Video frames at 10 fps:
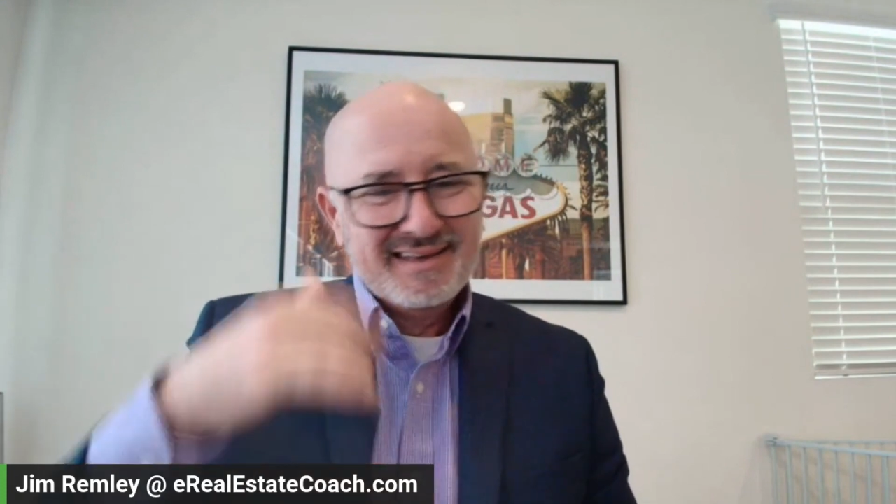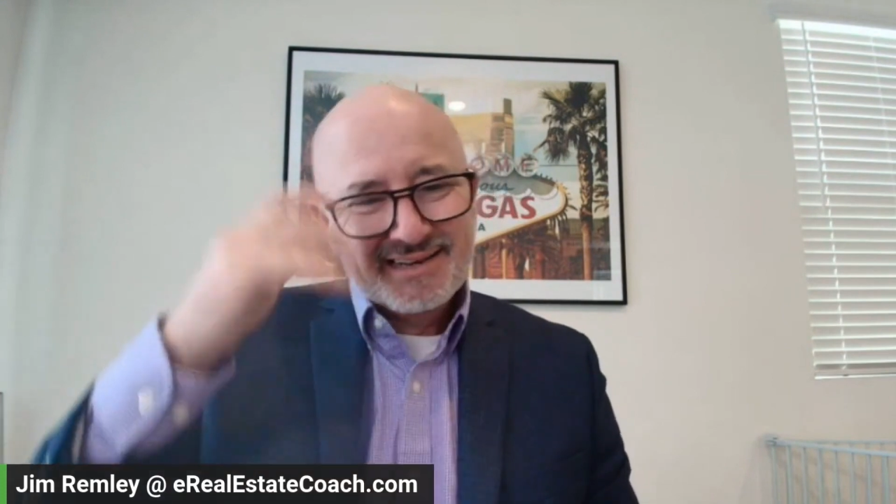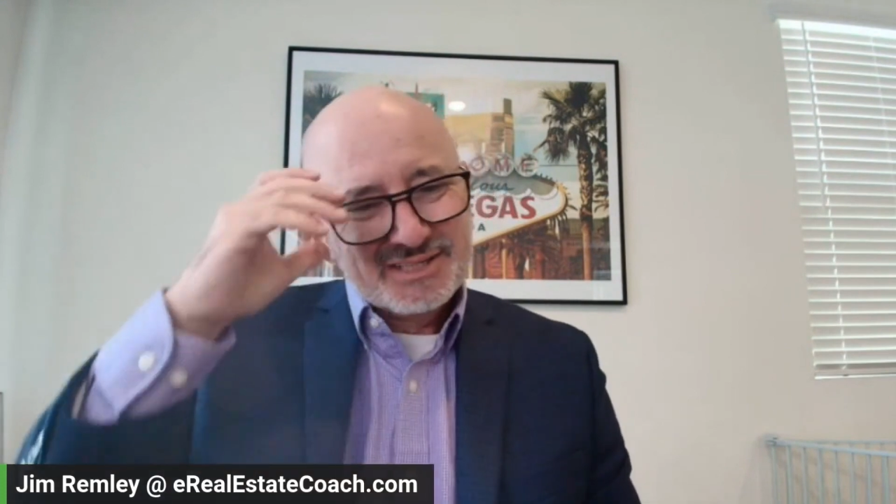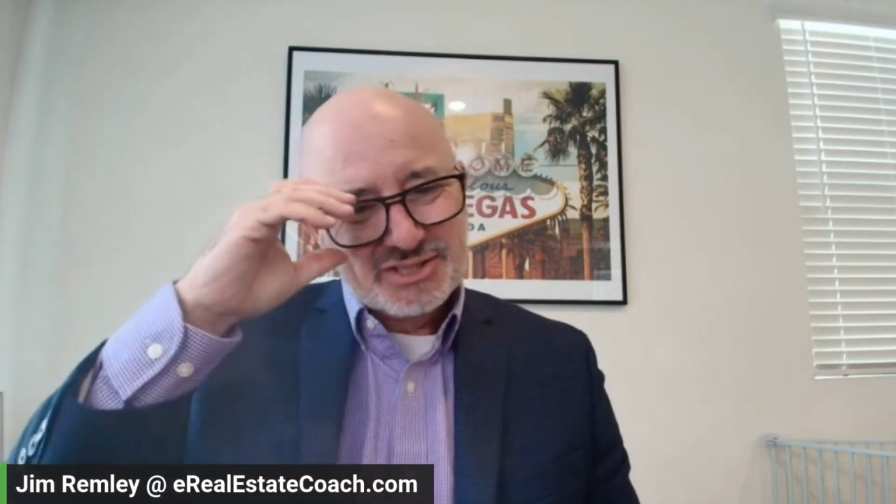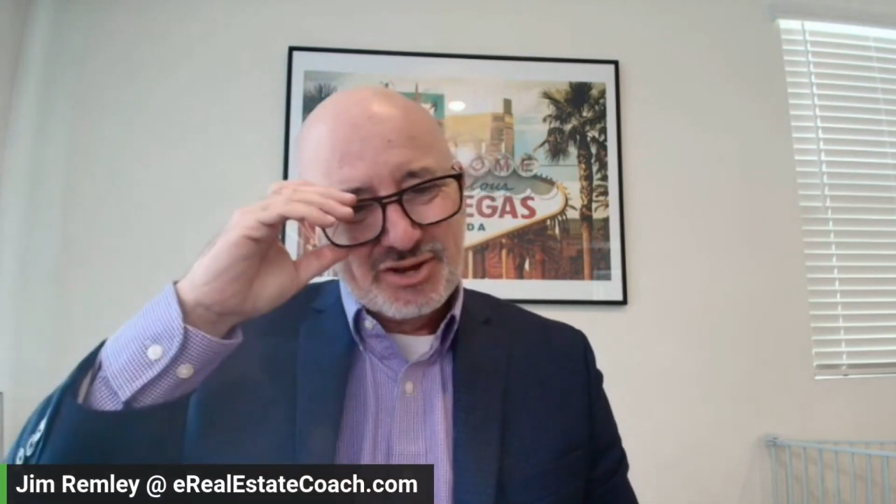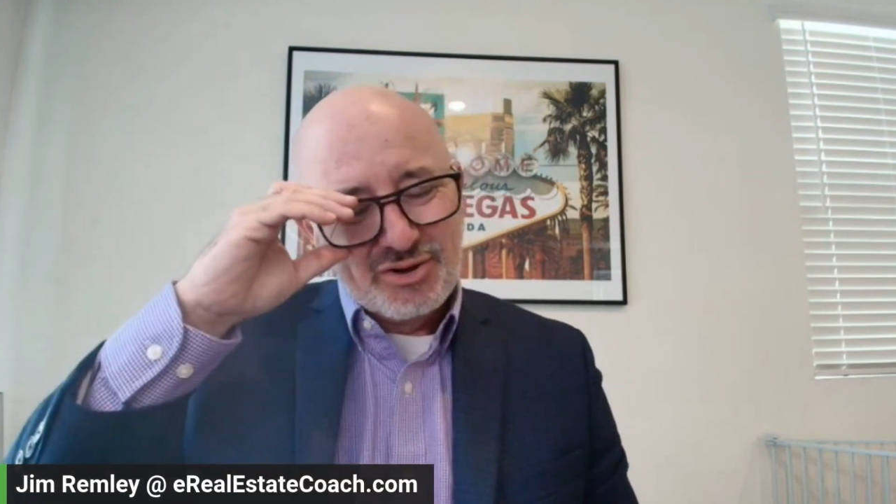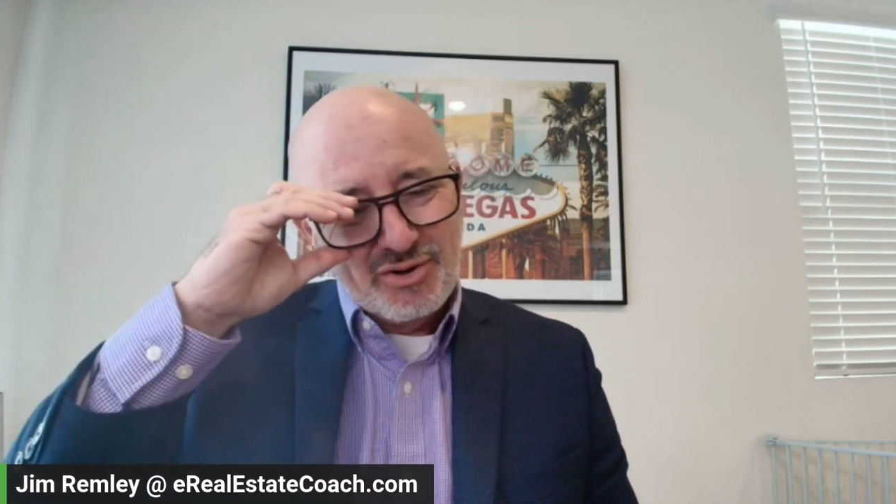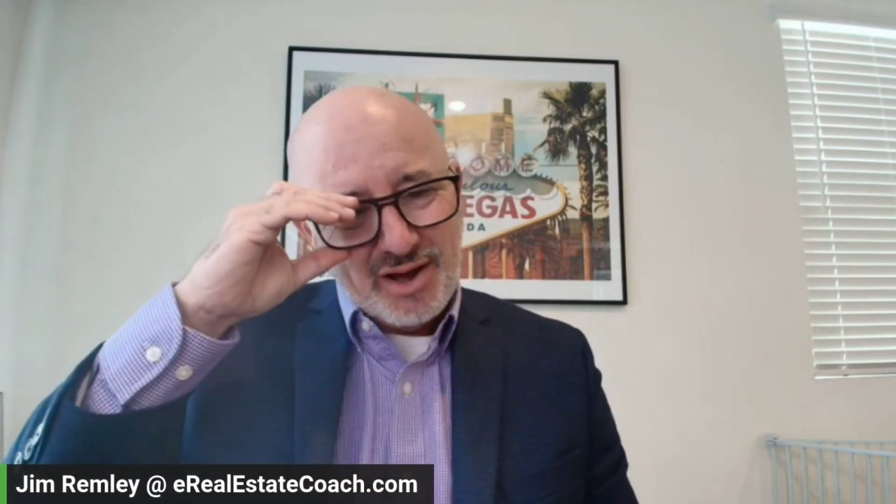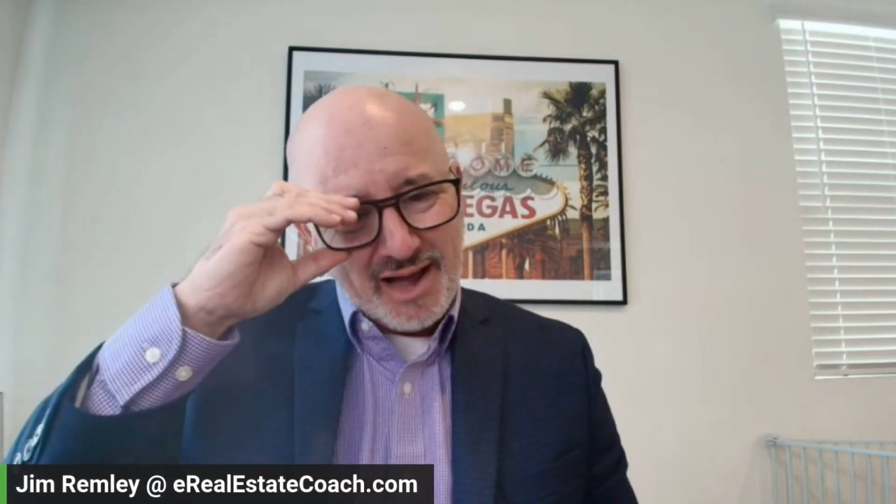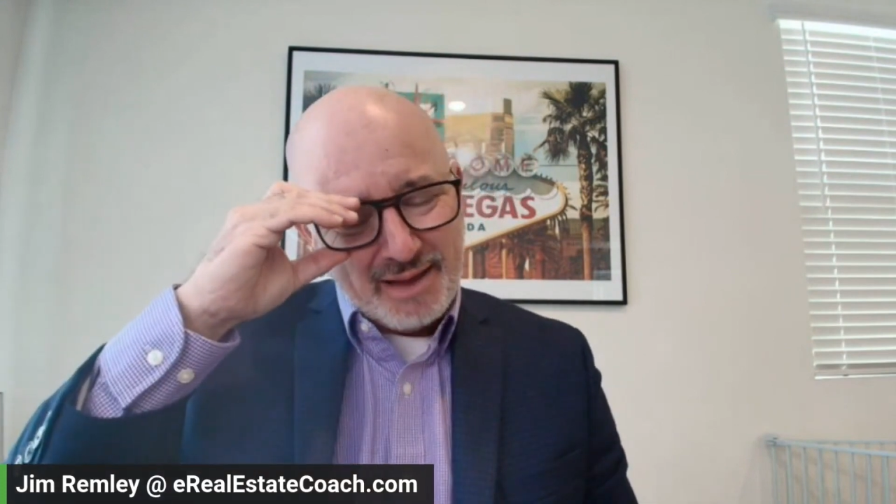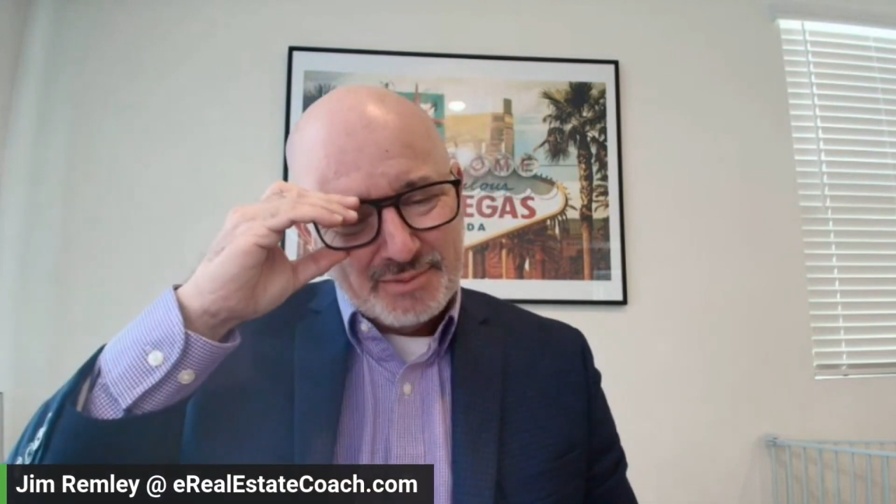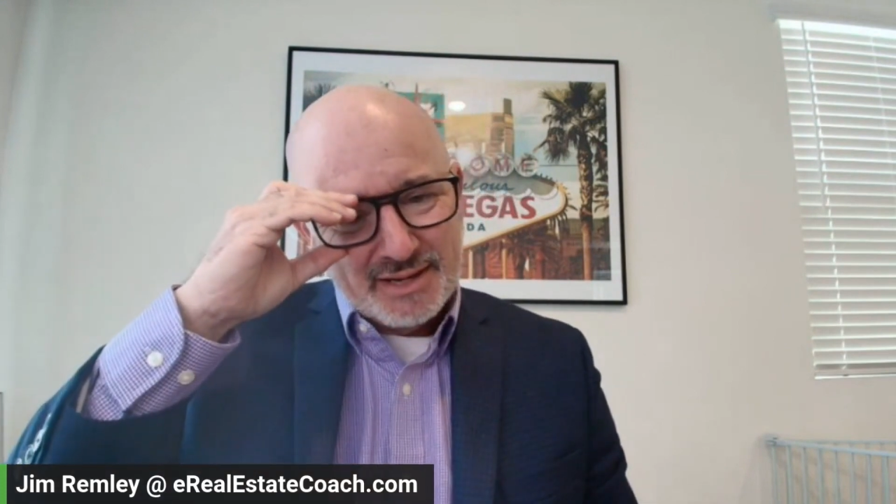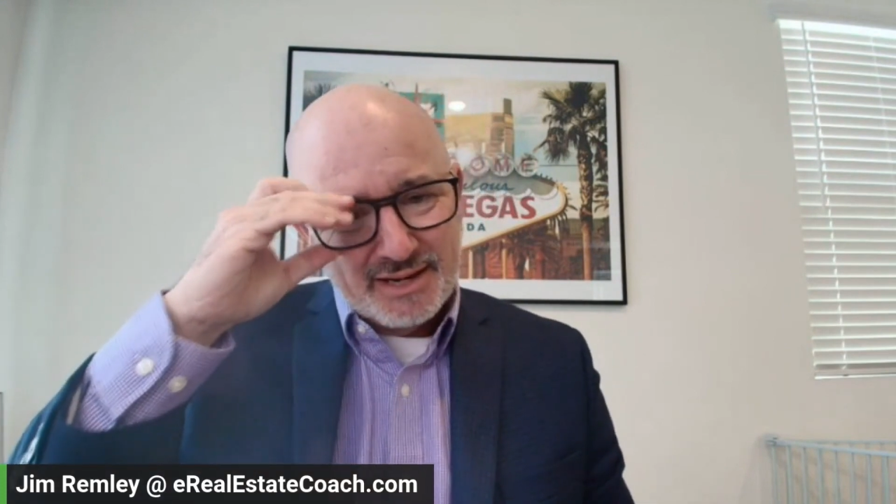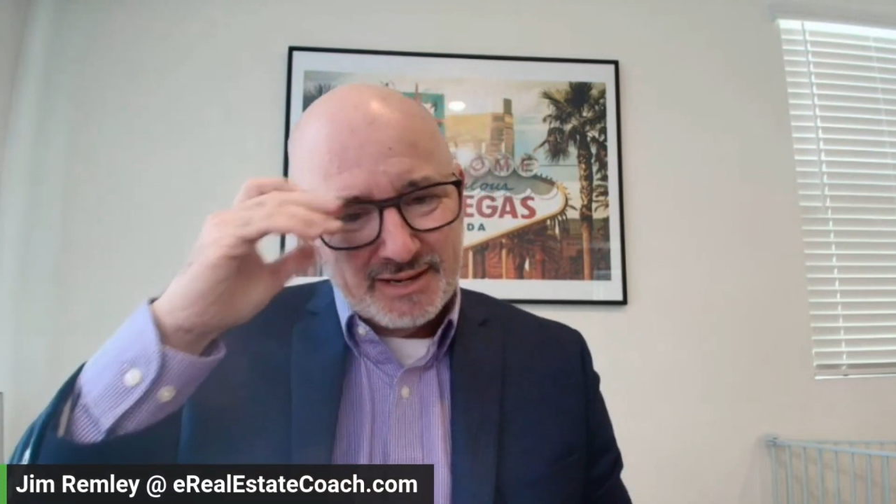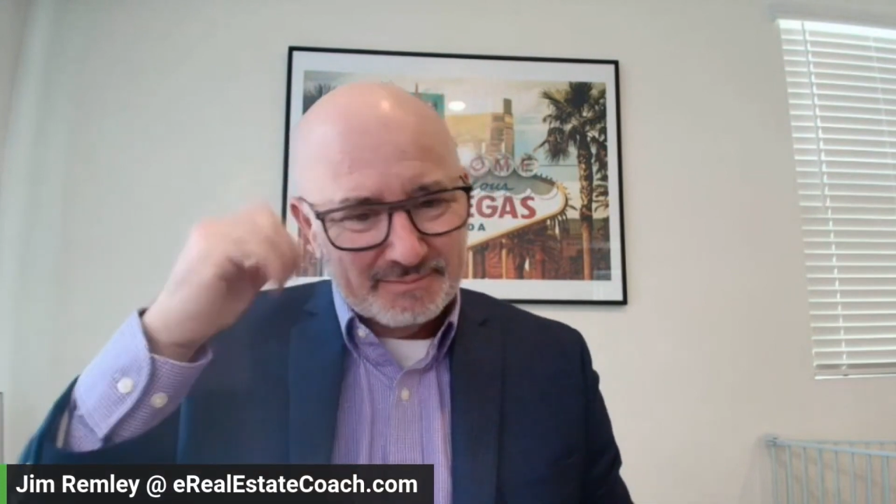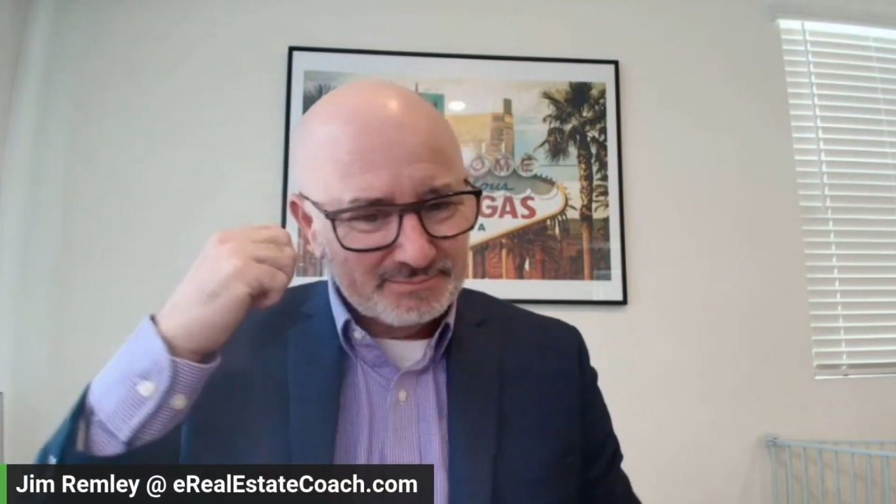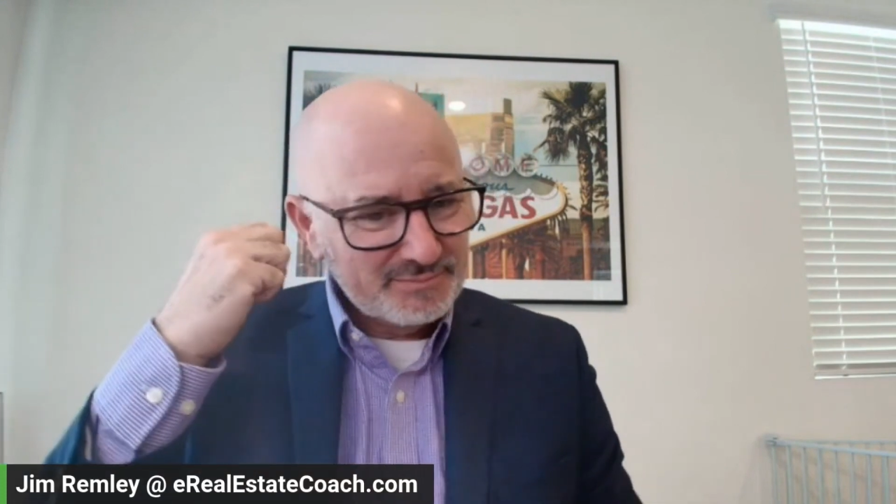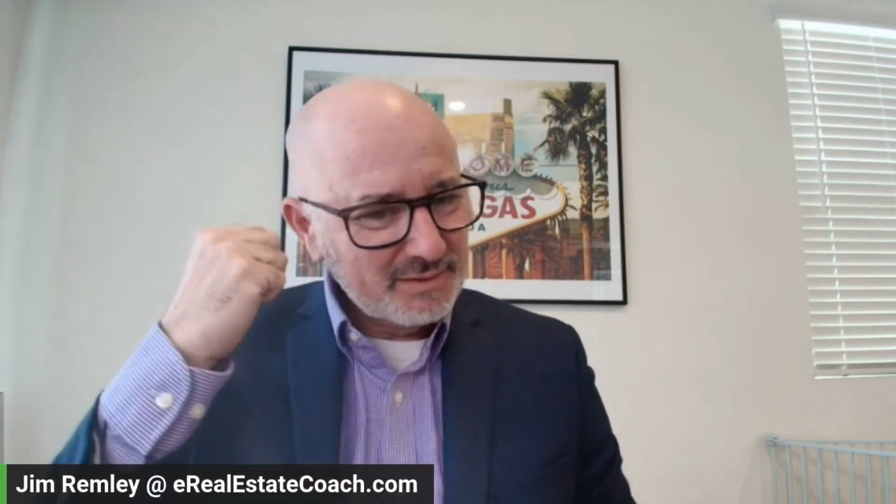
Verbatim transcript: Mm-hmm. So I'm going to